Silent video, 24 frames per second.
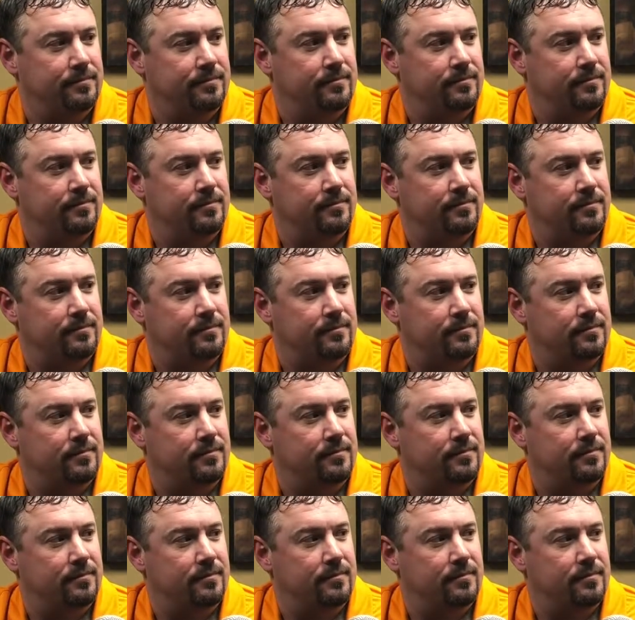
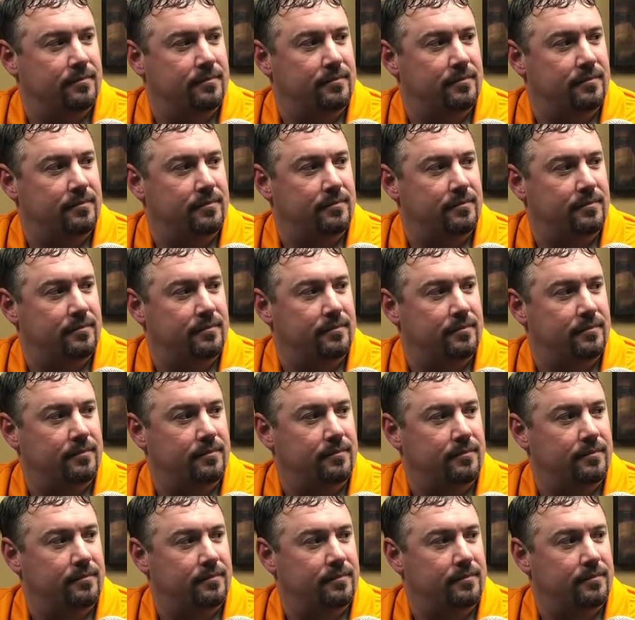
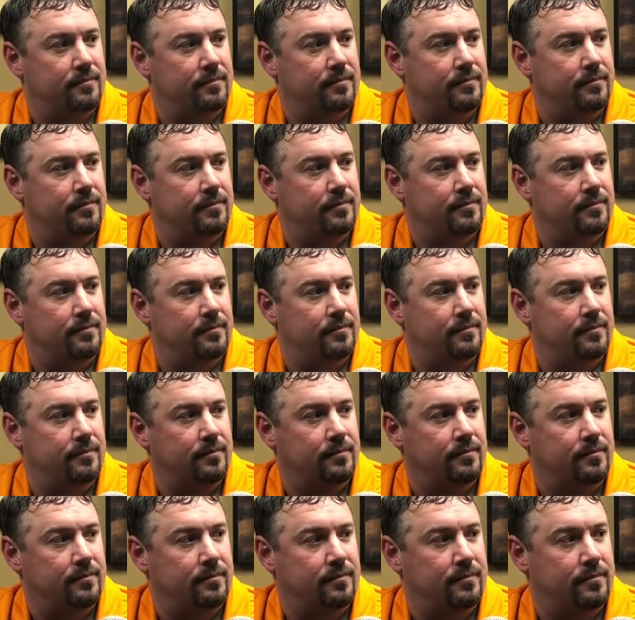
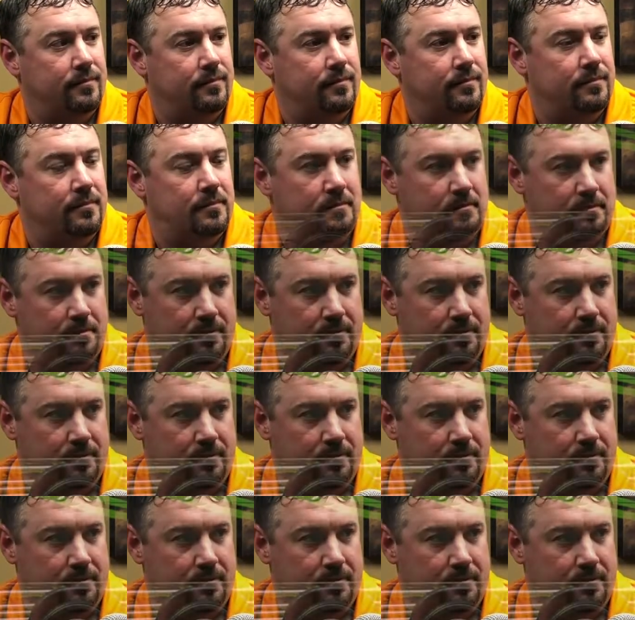This person isn't speaking.